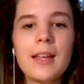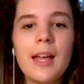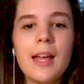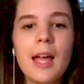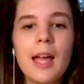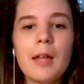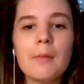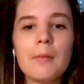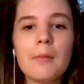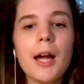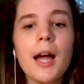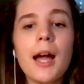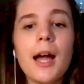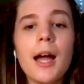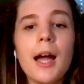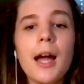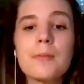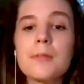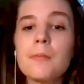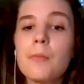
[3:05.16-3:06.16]
And
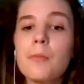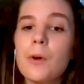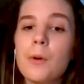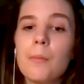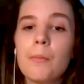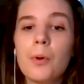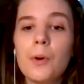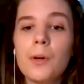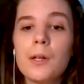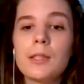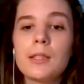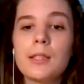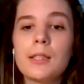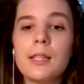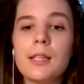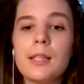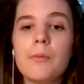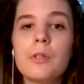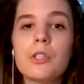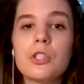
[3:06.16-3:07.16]
perhaps more
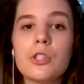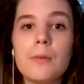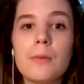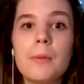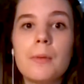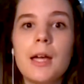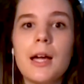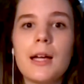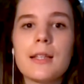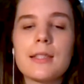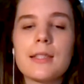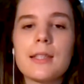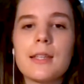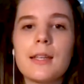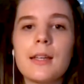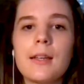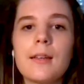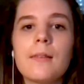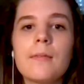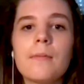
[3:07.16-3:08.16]
importantly, we should be
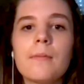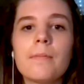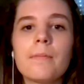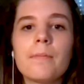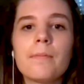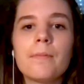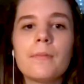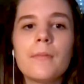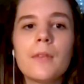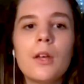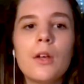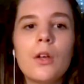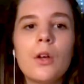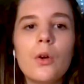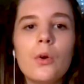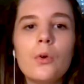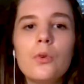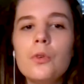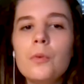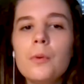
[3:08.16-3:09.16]
asking,
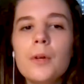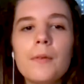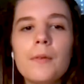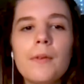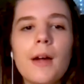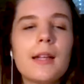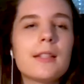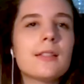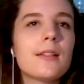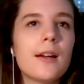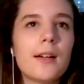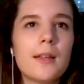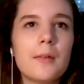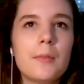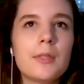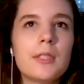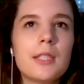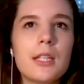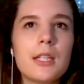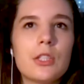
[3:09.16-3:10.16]
who do we write
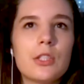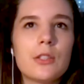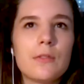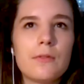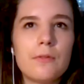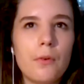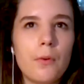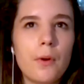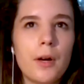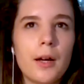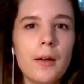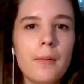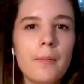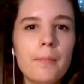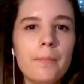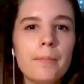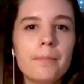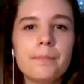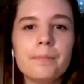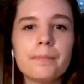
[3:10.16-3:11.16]
documentation for?
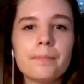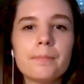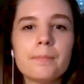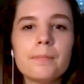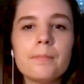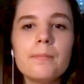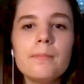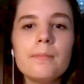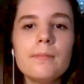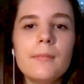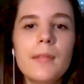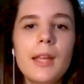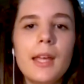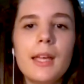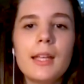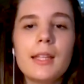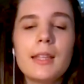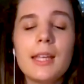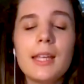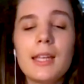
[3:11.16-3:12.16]

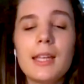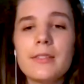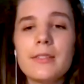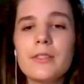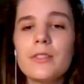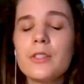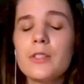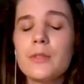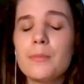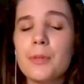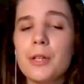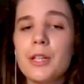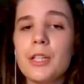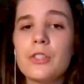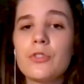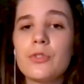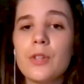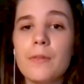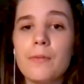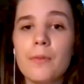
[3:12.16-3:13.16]
And the answer is pretty
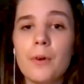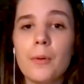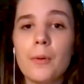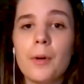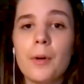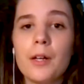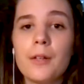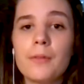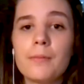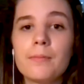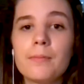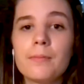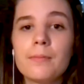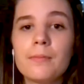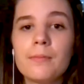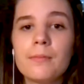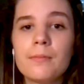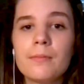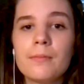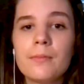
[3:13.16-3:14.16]
straightforward:
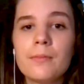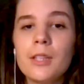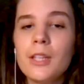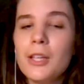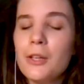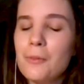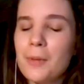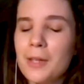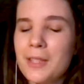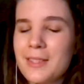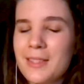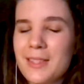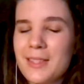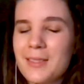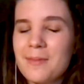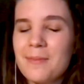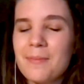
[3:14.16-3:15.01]
humans.